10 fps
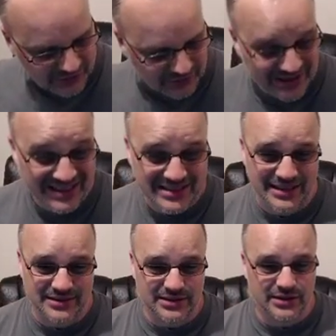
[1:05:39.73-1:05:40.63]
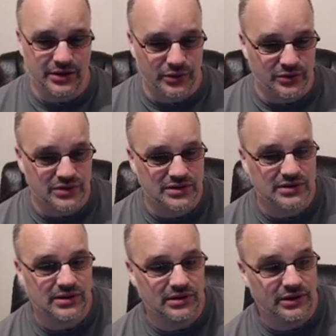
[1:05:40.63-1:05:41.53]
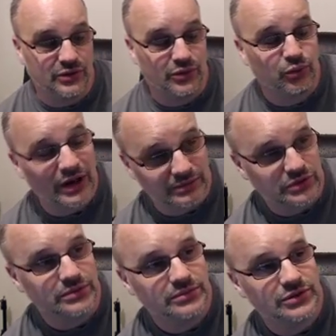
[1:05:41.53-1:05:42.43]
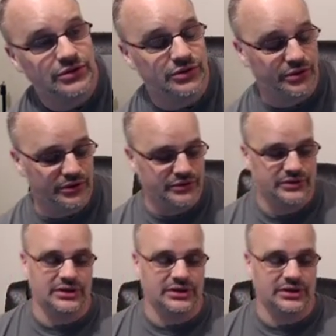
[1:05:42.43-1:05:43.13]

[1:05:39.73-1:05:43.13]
from Kids Can Code's incredible tutorials